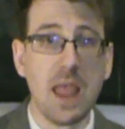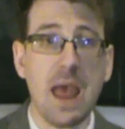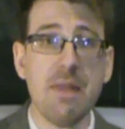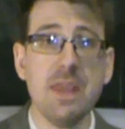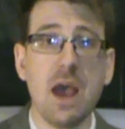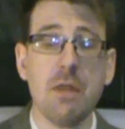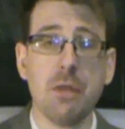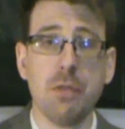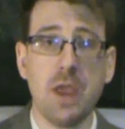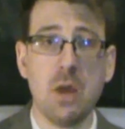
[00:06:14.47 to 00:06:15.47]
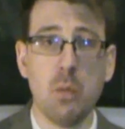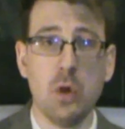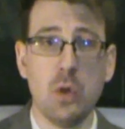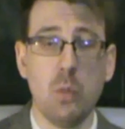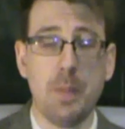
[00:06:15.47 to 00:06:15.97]
And the other thing
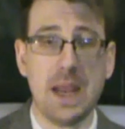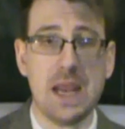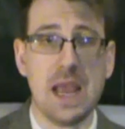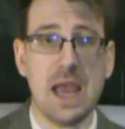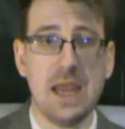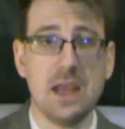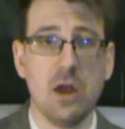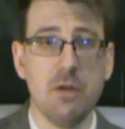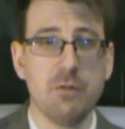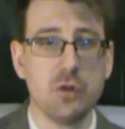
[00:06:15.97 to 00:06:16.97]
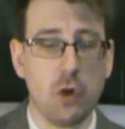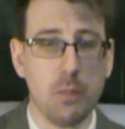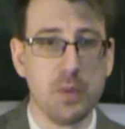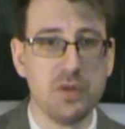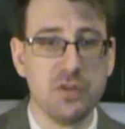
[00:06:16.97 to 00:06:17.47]
will be a kind of
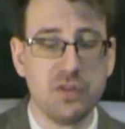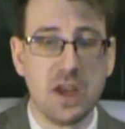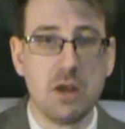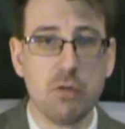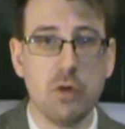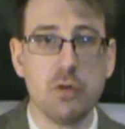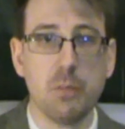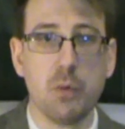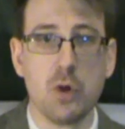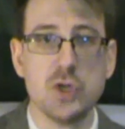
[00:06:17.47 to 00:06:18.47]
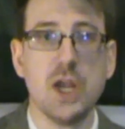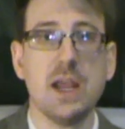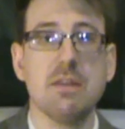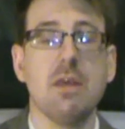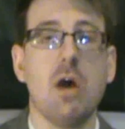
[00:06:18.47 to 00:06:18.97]
top secret
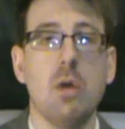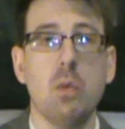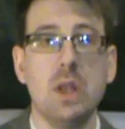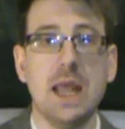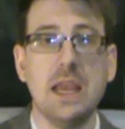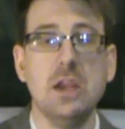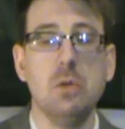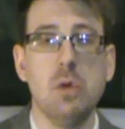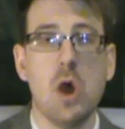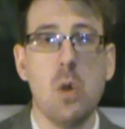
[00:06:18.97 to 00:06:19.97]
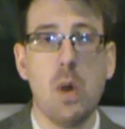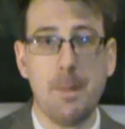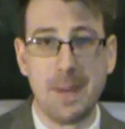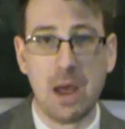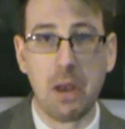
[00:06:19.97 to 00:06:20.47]
project that I will let you know
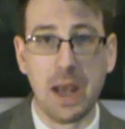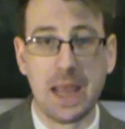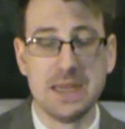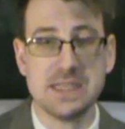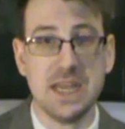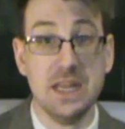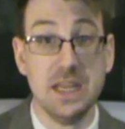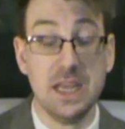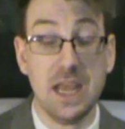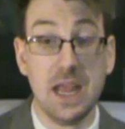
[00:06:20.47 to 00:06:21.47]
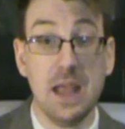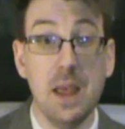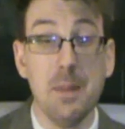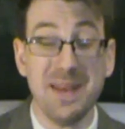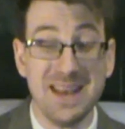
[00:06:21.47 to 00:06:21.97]
about later in the year.
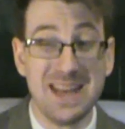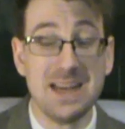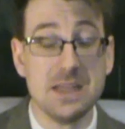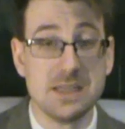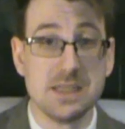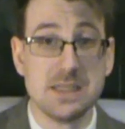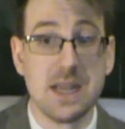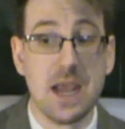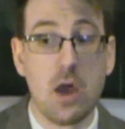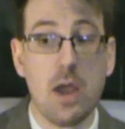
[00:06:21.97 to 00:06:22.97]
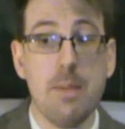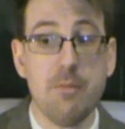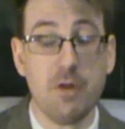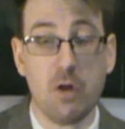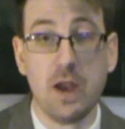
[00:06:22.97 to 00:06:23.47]
Needless to say, I am
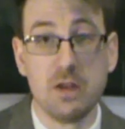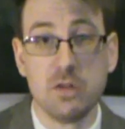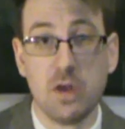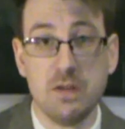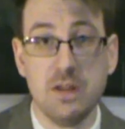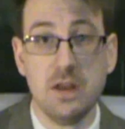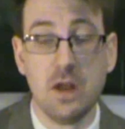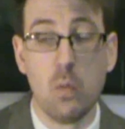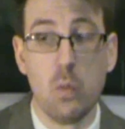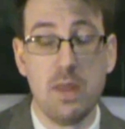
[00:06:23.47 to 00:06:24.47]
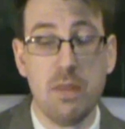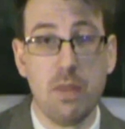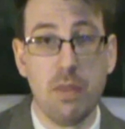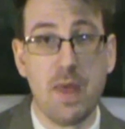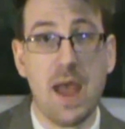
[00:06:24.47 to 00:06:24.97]
very excited with
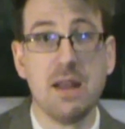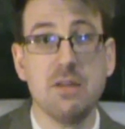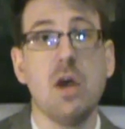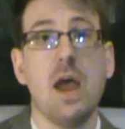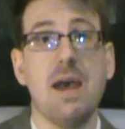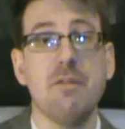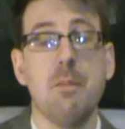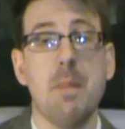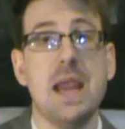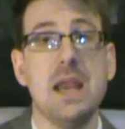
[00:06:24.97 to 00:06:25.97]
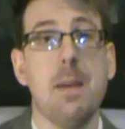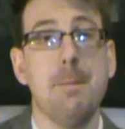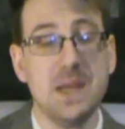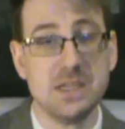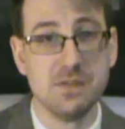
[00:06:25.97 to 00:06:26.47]
that. I have made a
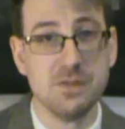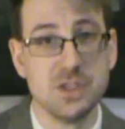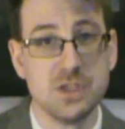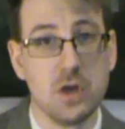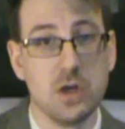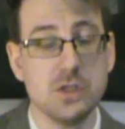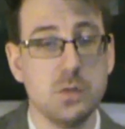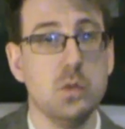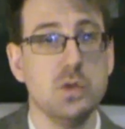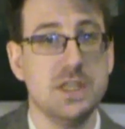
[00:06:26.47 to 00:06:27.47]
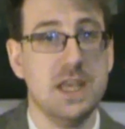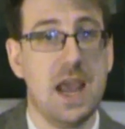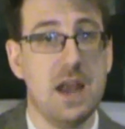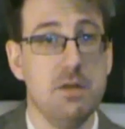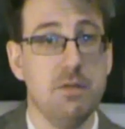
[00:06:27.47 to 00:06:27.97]
bit of a start towards the
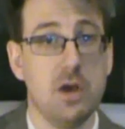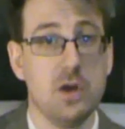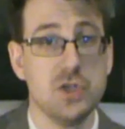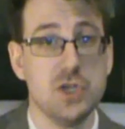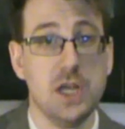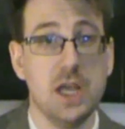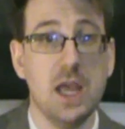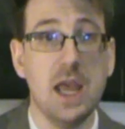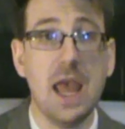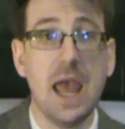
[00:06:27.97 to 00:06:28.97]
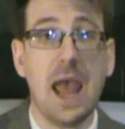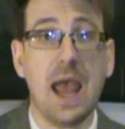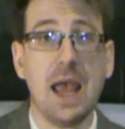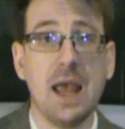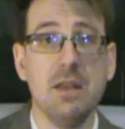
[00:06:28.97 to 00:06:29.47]
end of last year,
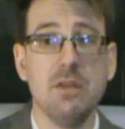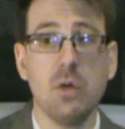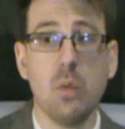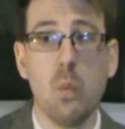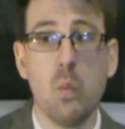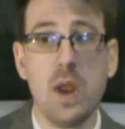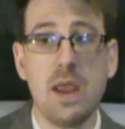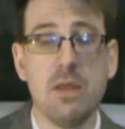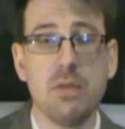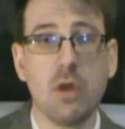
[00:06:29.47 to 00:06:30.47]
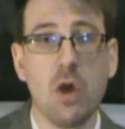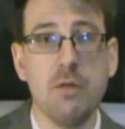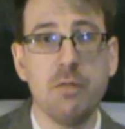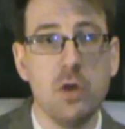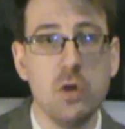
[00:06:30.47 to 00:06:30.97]
and with kind
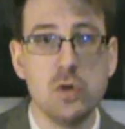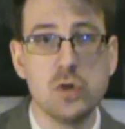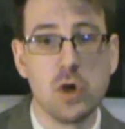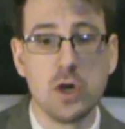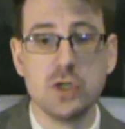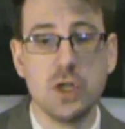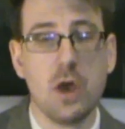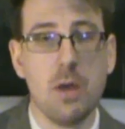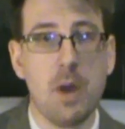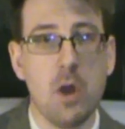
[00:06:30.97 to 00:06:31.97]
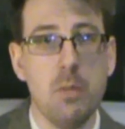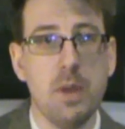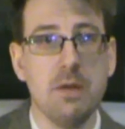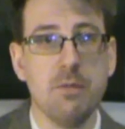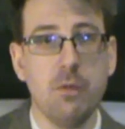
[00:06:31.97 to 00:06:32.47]
of the new structure that I'm
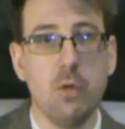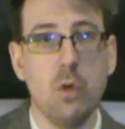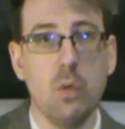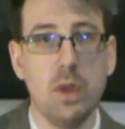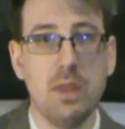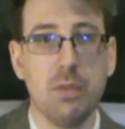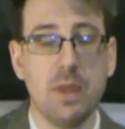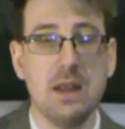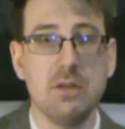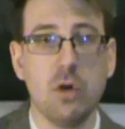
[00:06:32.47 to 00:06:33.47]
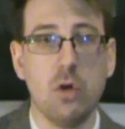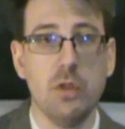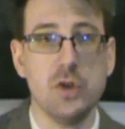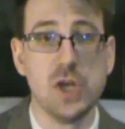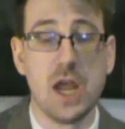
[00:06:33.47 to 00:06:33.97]
hoping for with things
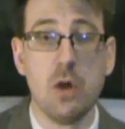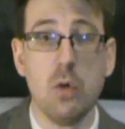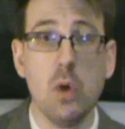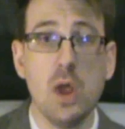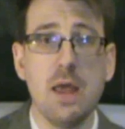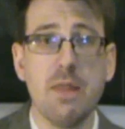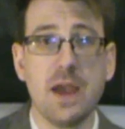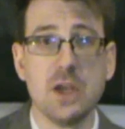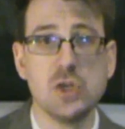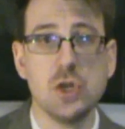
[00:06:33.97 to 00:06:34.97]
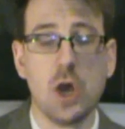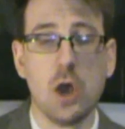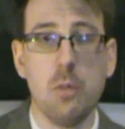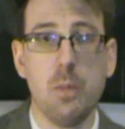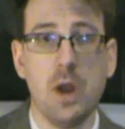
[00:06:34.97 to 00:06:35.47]
on the channel, that should
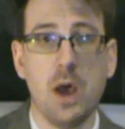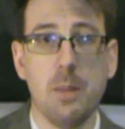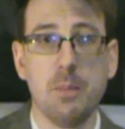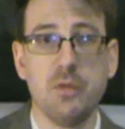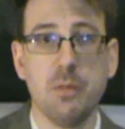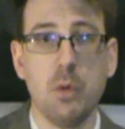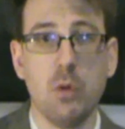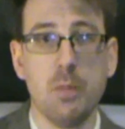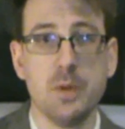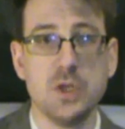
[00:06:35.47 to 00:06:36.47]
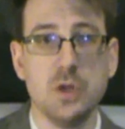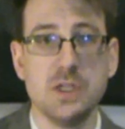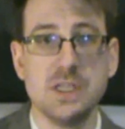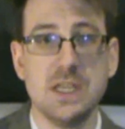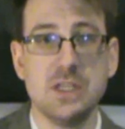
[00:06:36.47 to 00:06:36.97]
open up some more
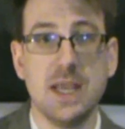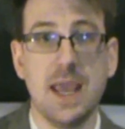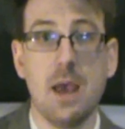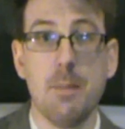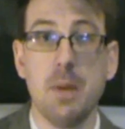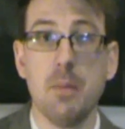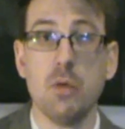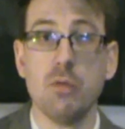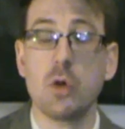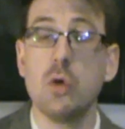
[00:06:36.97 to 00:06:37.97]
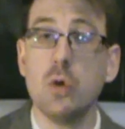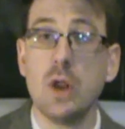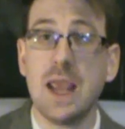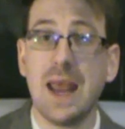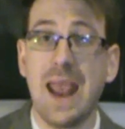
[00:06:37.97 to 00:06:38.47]
opportunity to get a bit more
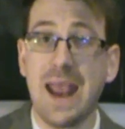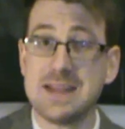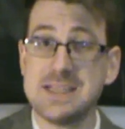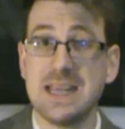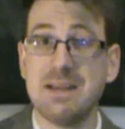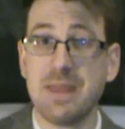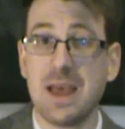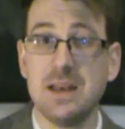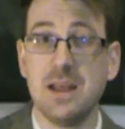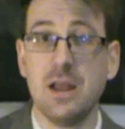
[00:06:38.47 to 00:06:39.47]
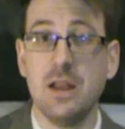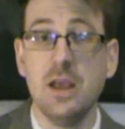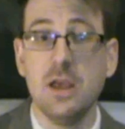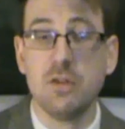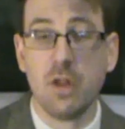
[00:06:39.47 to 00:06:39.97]
recording and editing of that done,
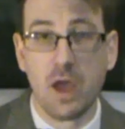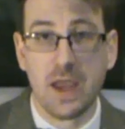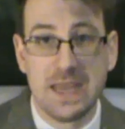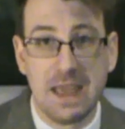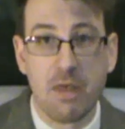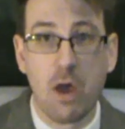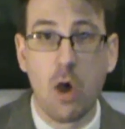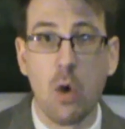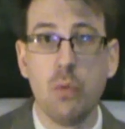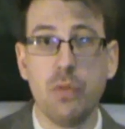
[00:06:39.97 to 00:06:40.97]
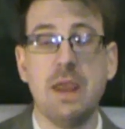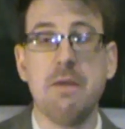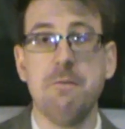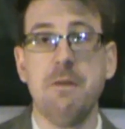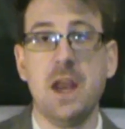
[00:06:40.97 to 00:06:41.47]
so that I can get the whole
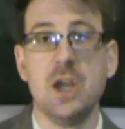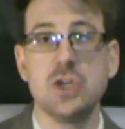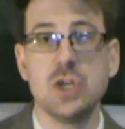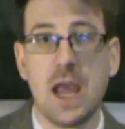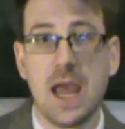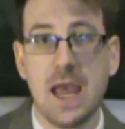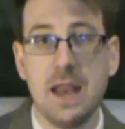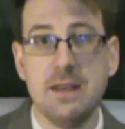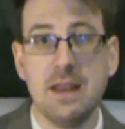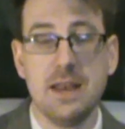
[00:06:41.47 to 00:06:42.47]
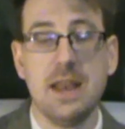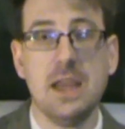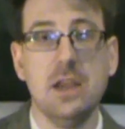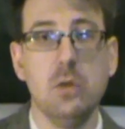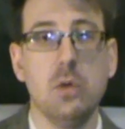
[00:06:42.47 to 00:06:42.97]
thing finished and
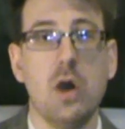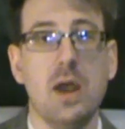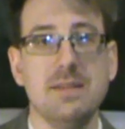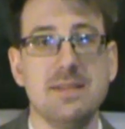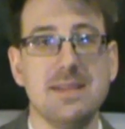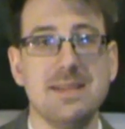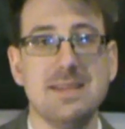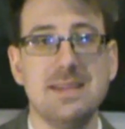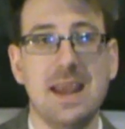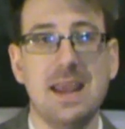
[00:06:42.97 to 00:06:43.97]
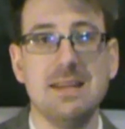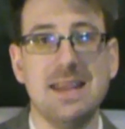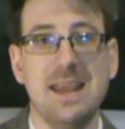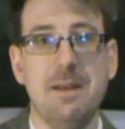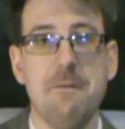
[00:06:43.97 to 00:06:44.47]
let you guys see it
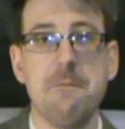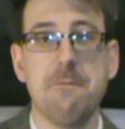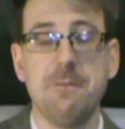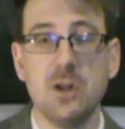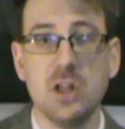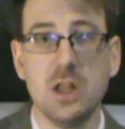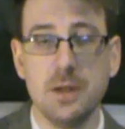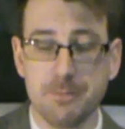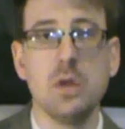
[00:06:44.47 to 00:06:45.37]
in full.